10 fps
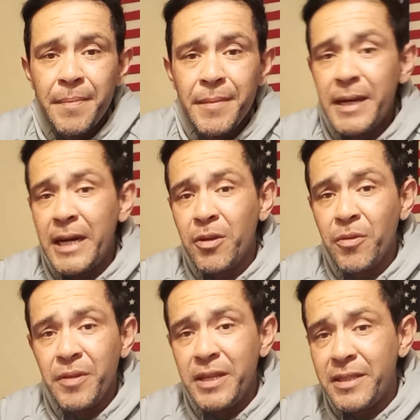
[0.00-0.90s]
And I
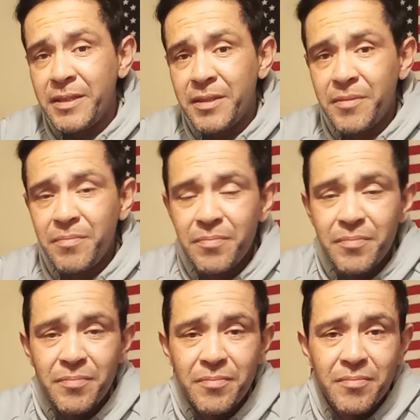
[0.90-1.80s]
know it's
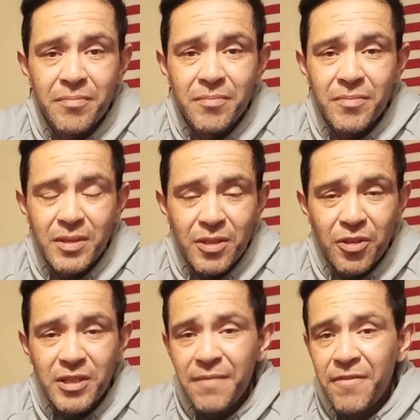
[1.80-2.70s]
there are
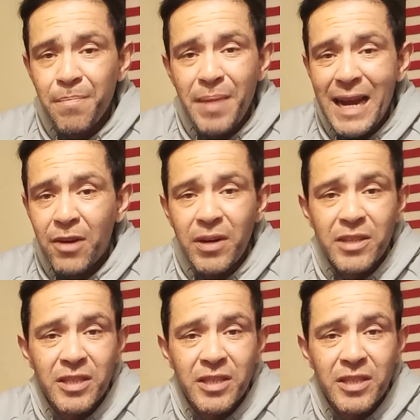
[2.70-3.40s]
different backgrounds